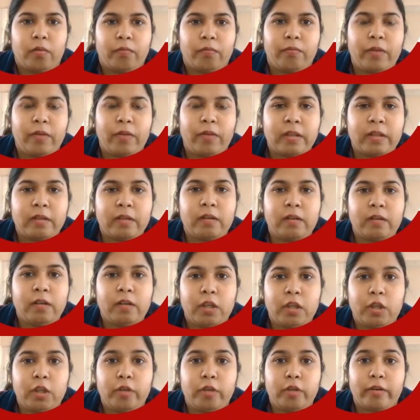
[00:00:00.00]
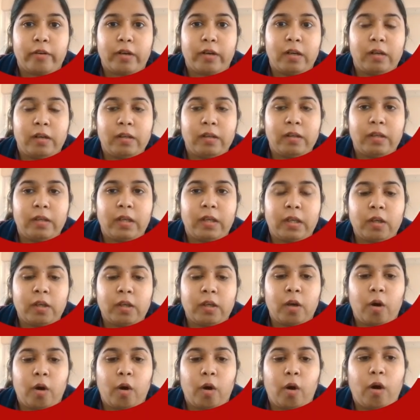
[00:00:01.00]
whether you are
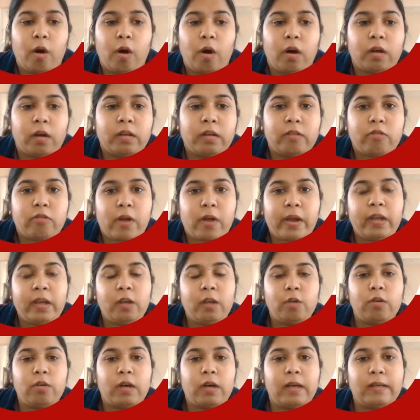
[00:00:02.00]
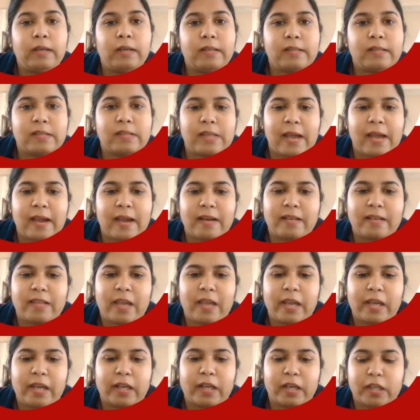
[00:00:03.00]
learning or trying to understand
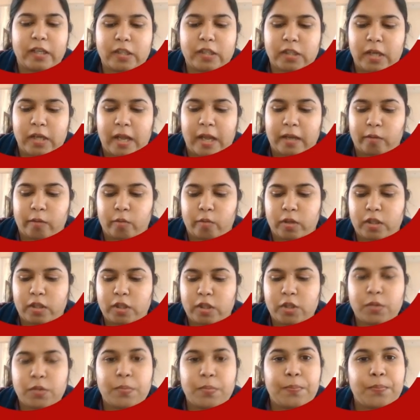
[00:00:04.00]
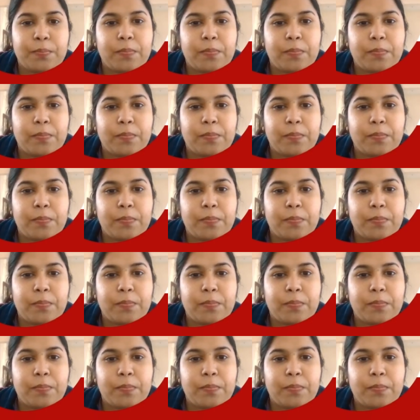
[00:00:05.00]
the English language.